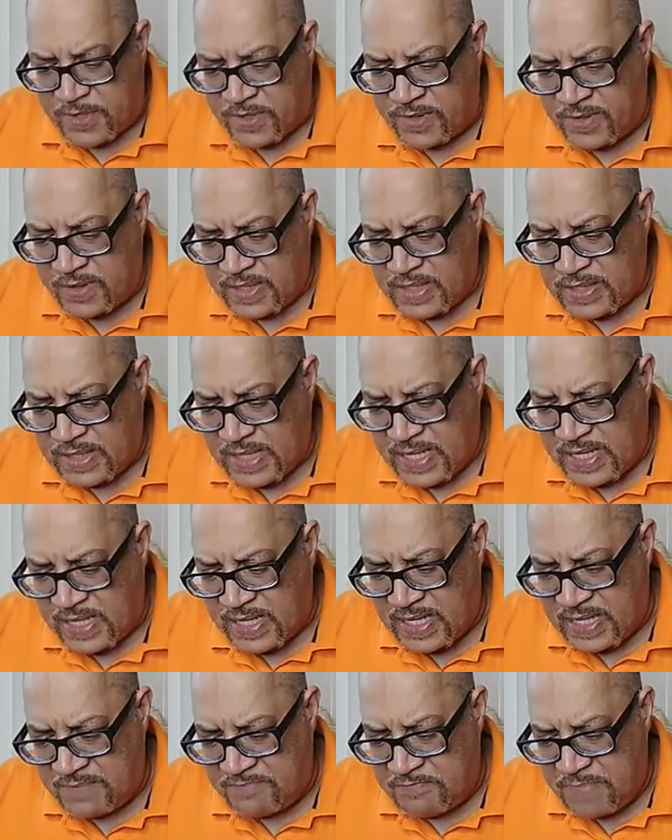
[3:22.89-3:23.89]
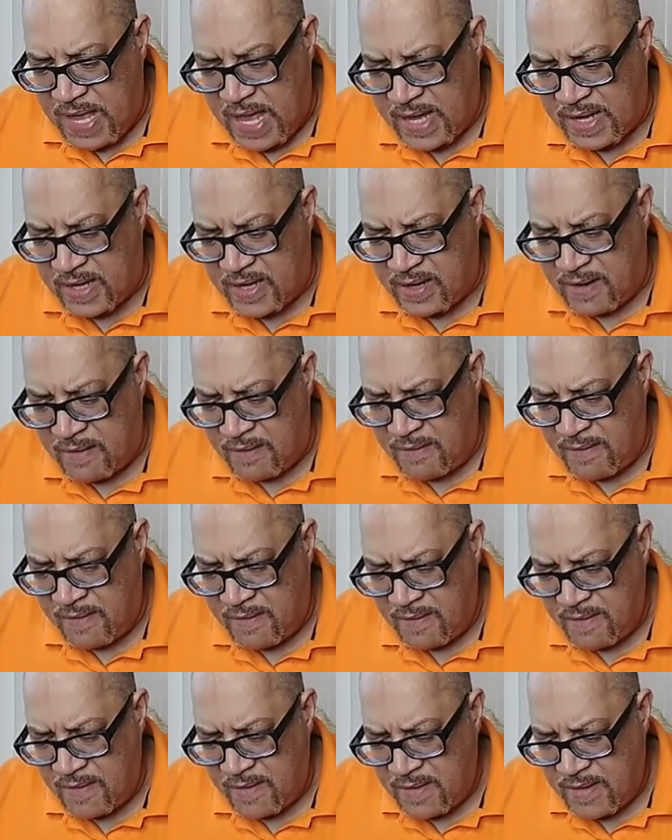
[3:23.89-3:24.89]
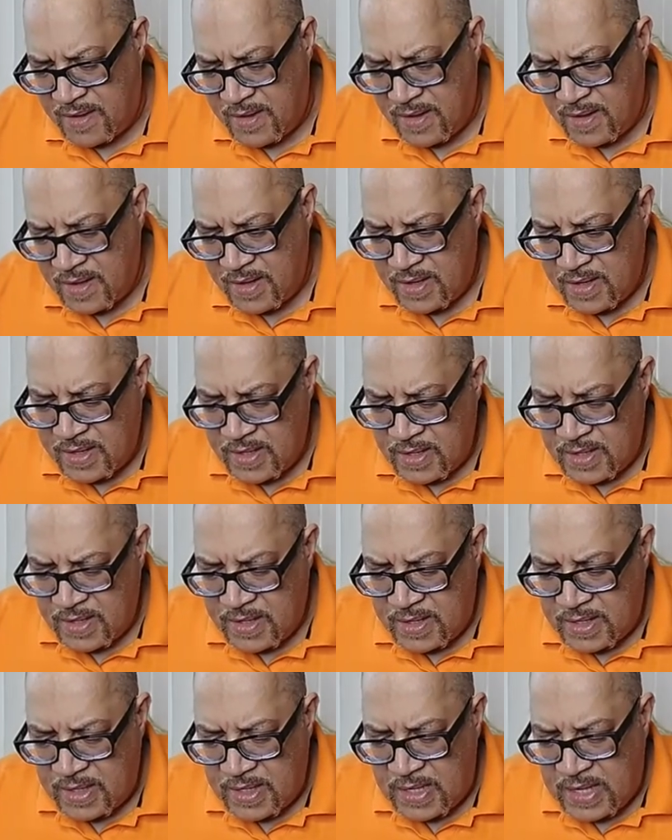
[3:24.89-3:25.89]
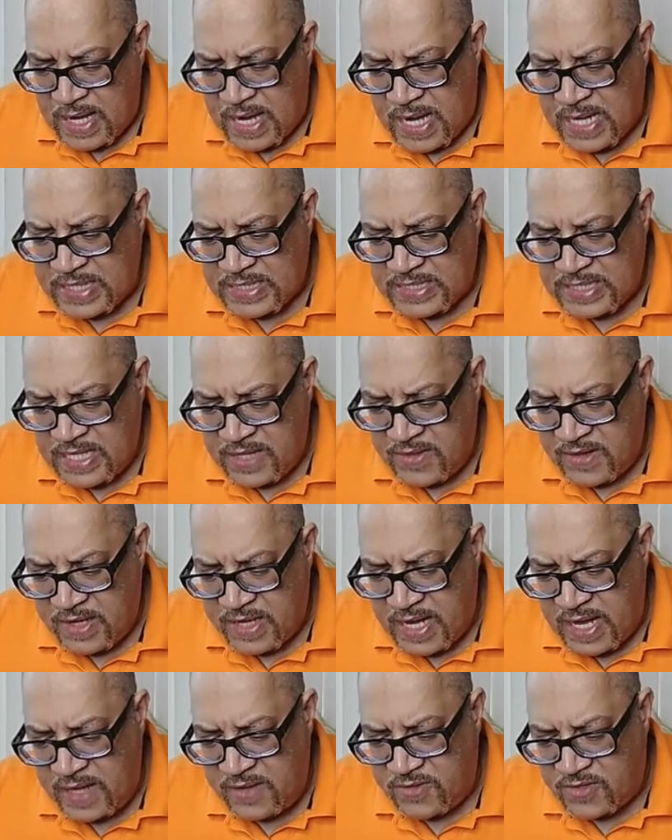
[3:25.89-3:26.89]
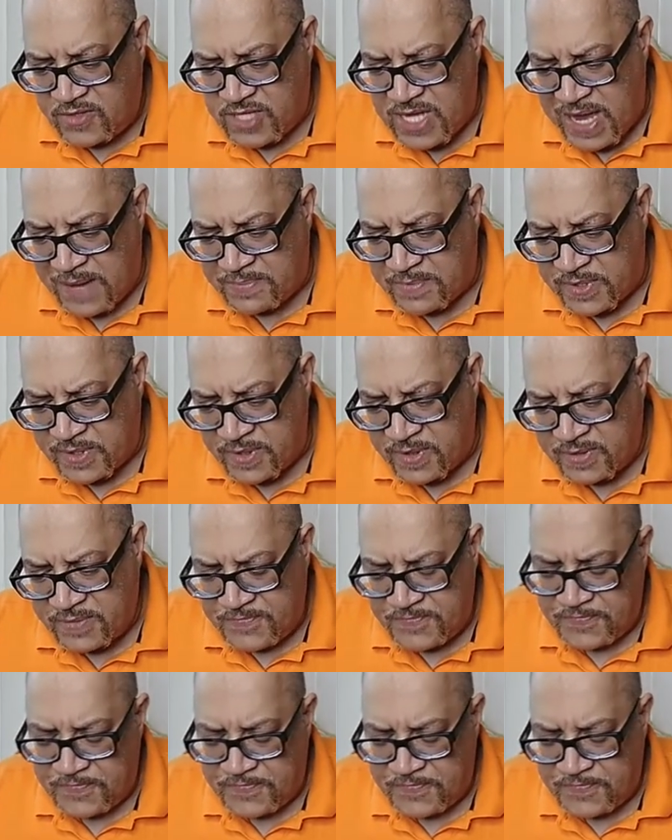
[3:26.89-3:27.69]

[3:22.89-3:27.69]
I'm going to get it back here. Isaiah, the 9th chapter,